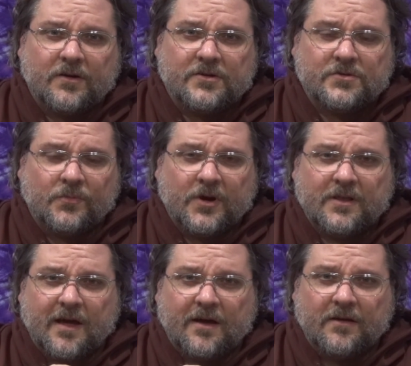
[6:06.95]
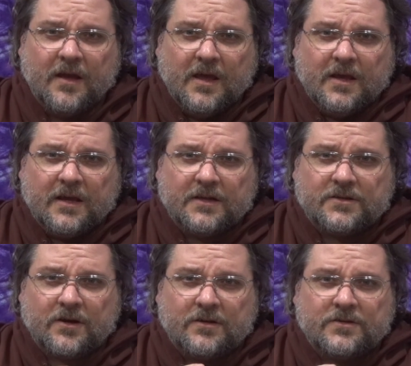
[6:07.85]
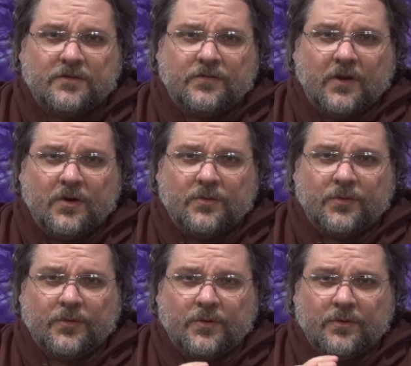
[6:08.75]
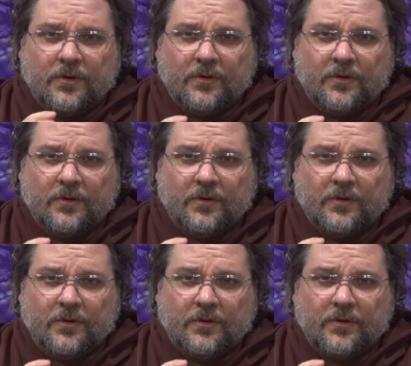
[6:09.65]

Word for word: and as you breathe out, it starts to flow through you.